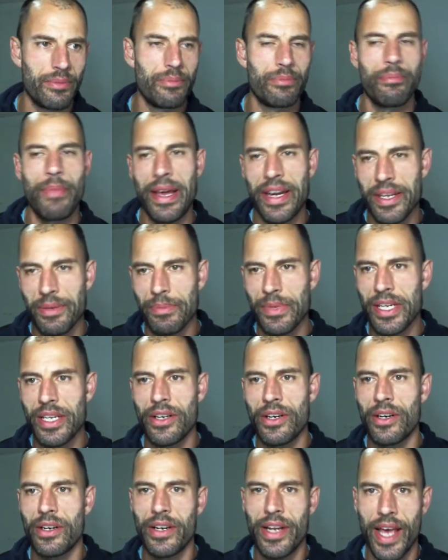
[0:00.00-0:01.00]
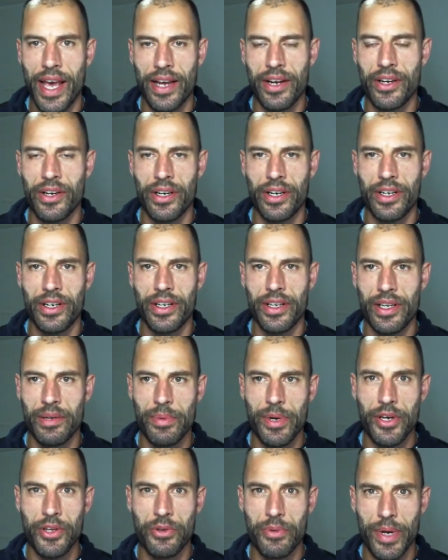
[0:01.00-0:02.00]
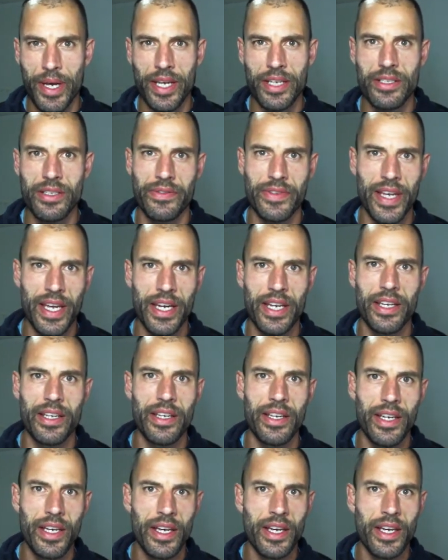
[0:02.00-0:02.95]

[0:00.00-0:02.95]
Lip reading: Miniconda, Anaconda, they're both ways of getting